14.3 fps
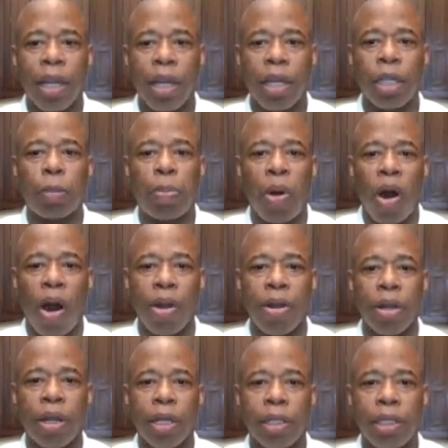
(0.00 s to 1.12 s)
hit his
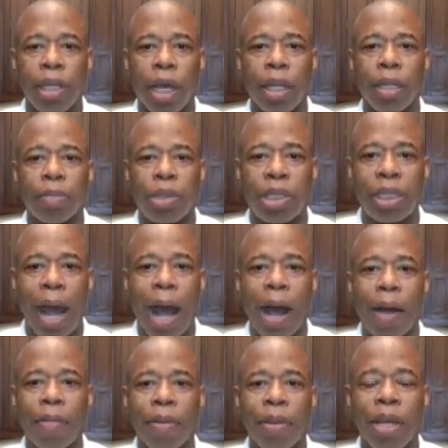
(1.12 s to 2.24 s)
partner, tell him
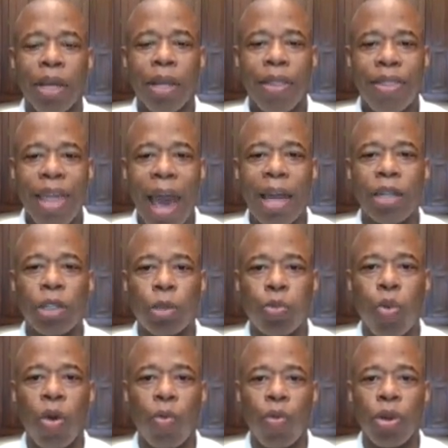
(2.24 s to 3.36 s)
stop. That is
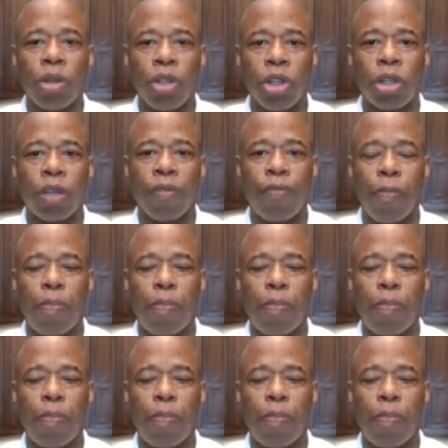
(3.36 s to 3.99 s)
what we're looking for